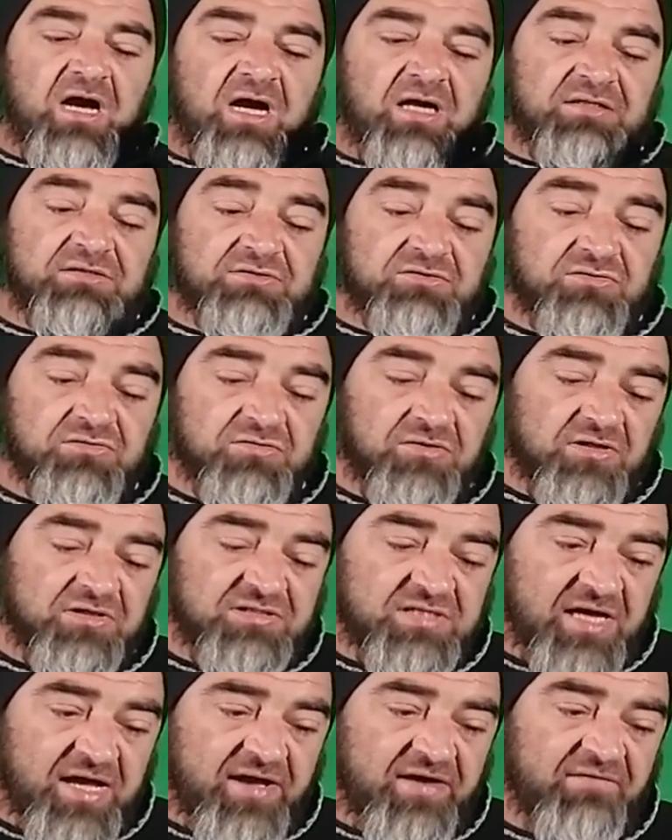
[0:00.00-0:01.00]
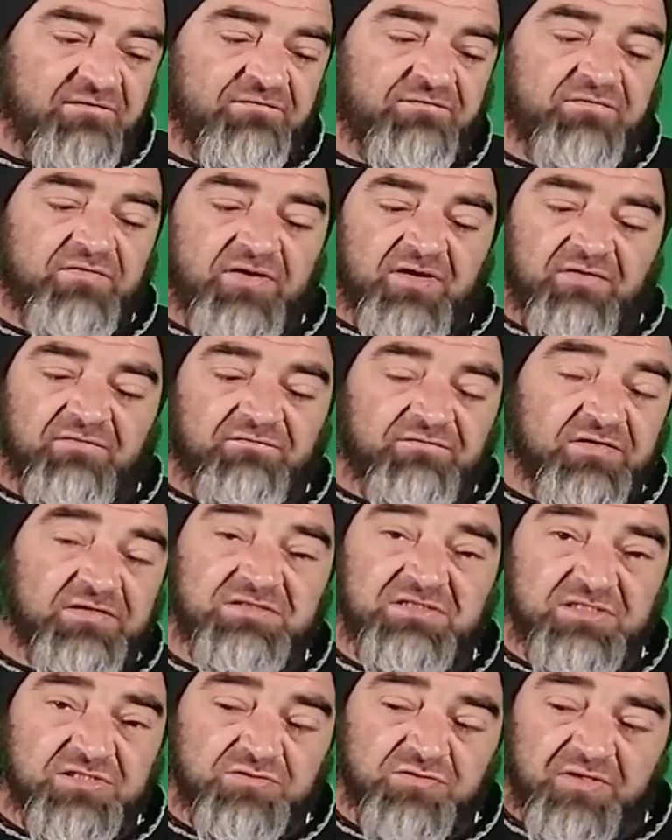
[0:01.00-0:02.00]
I do not have a
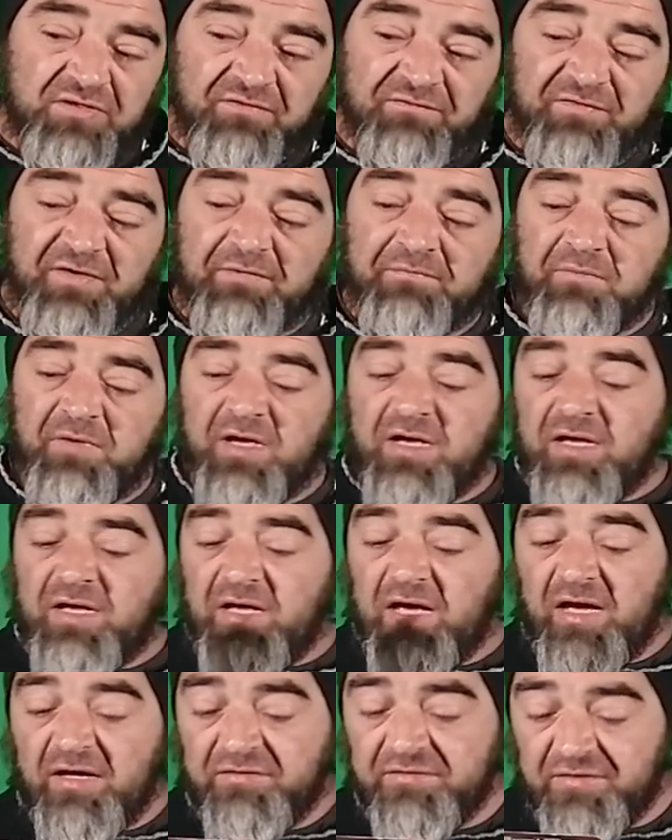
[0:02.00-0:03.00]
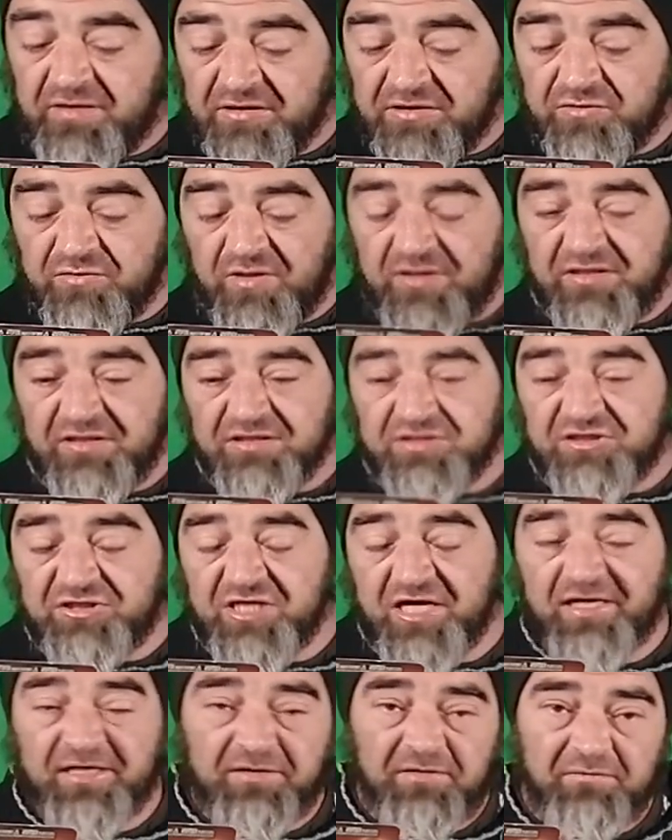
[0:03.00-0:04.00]
vintage one of him and this one is
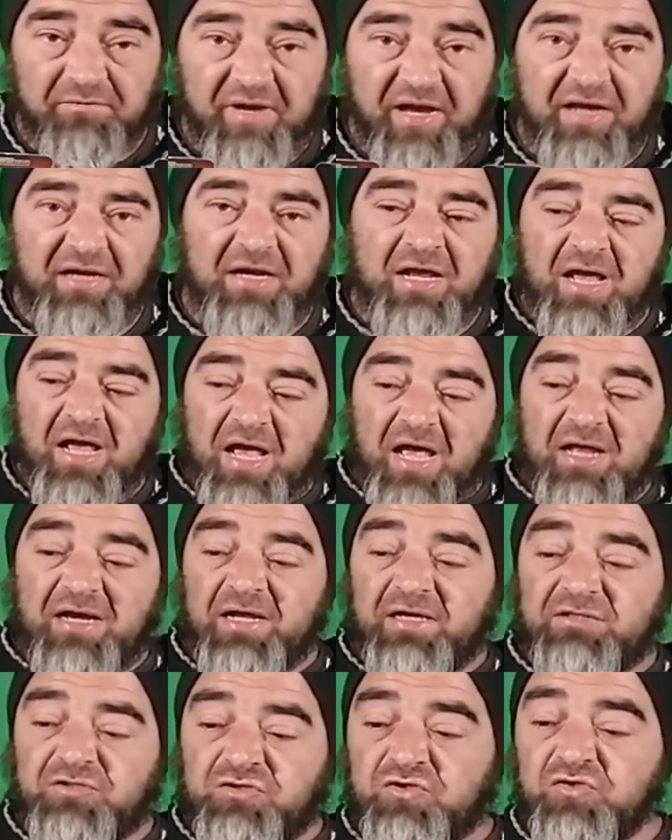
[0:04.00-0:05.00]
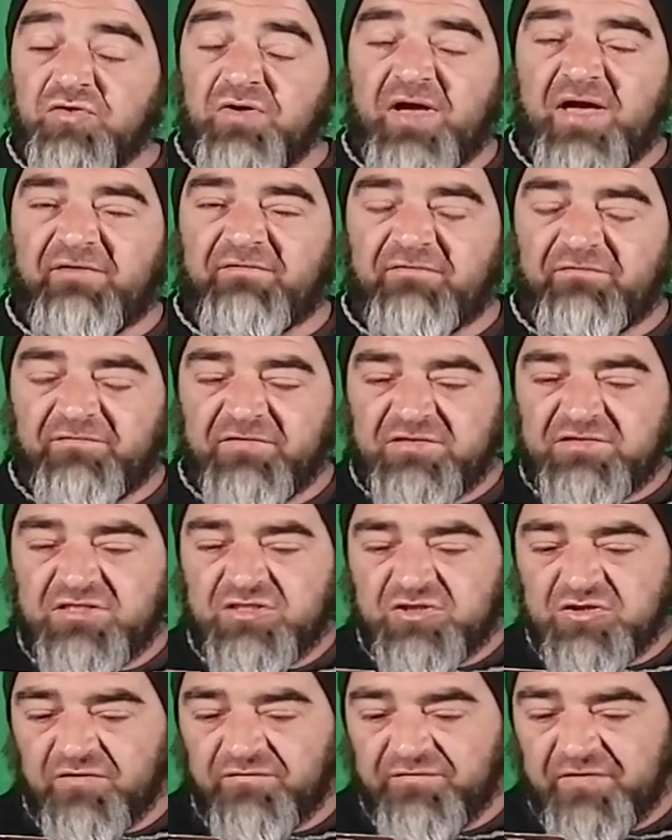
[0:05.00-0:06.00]
Jackal Man and I do have a
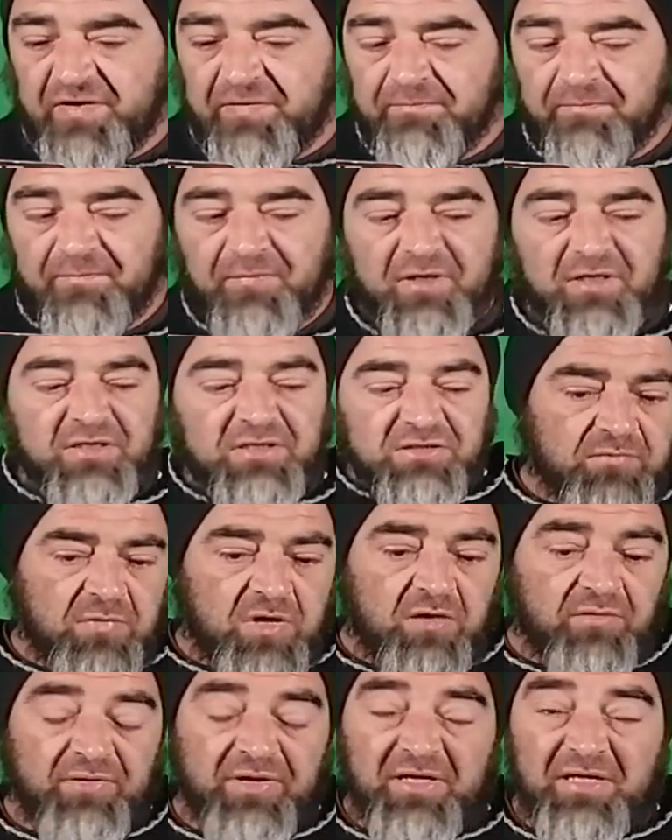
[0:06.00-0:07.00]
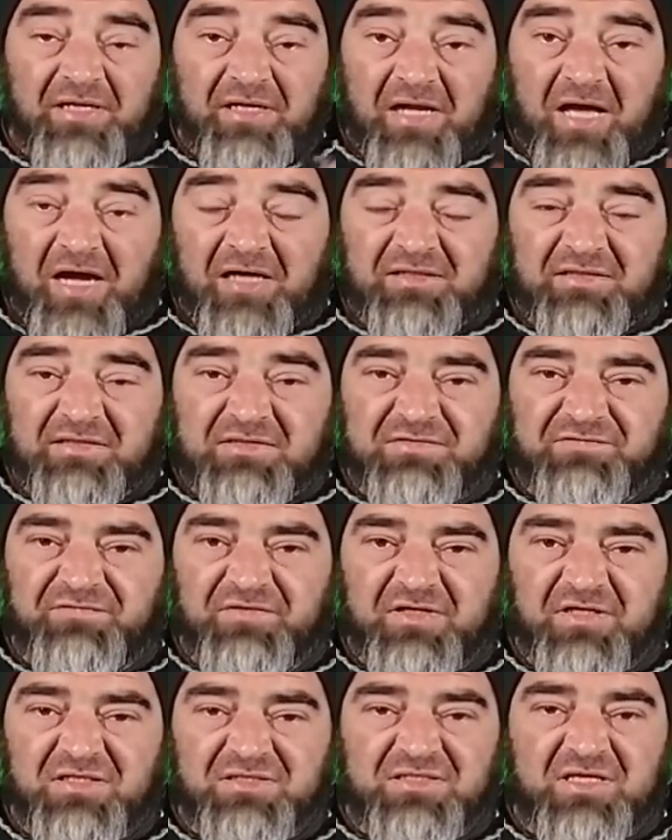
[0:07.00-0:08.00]
vintage of him. I really like these
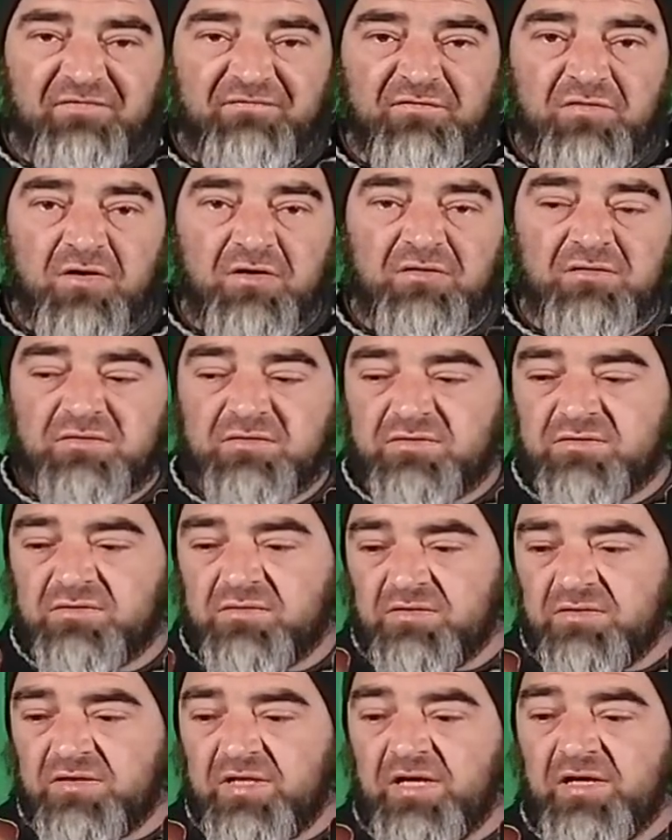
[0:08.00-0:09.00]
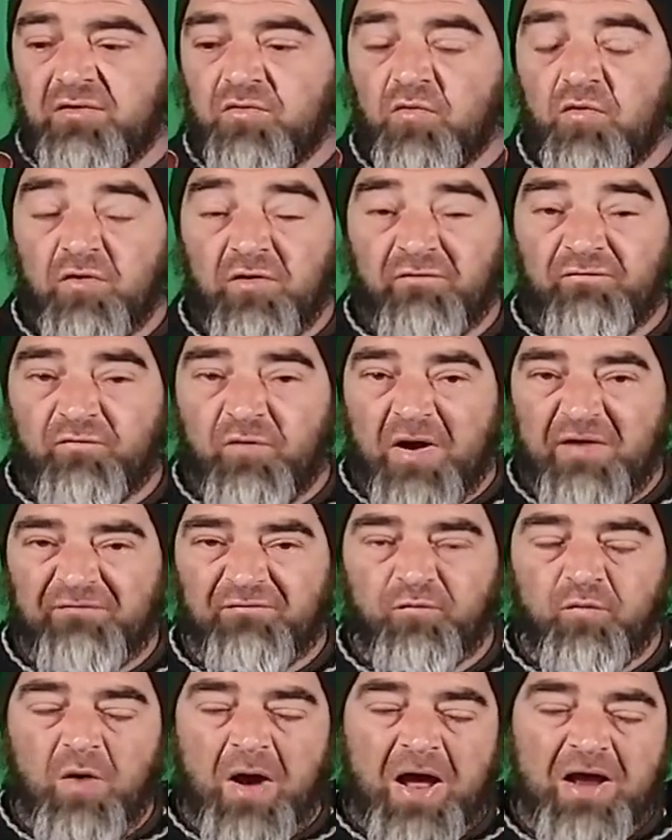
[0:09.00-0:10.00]
figures. I've got nearly all of
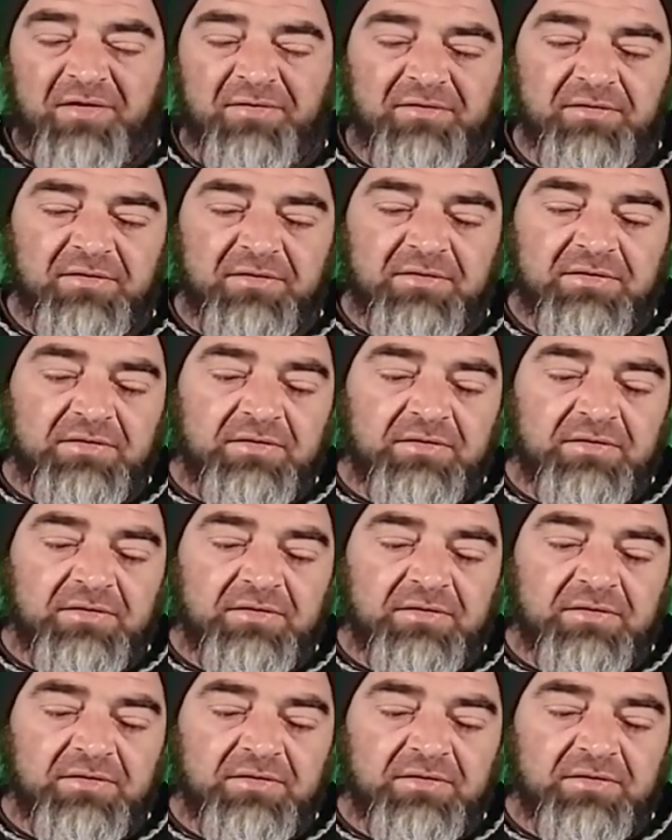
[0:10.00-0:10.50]
wave 1.